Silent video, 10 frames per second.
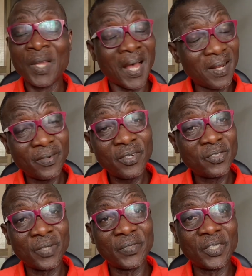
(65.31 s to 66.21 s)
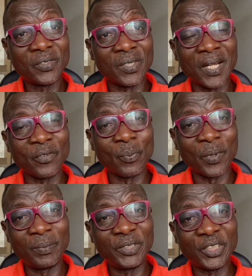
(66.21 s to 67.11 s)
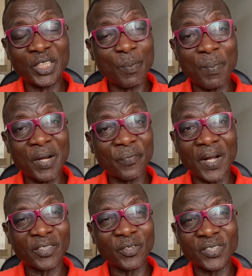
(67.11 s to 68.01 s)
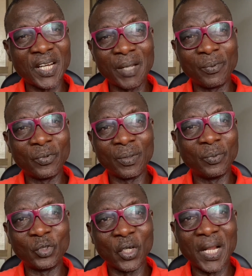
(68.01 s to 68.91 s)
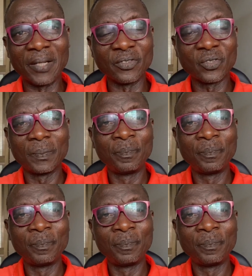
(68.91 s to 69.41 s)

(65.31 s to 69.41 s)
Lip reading: And I want to drop videos on how to publish in impact factors and reputable journals.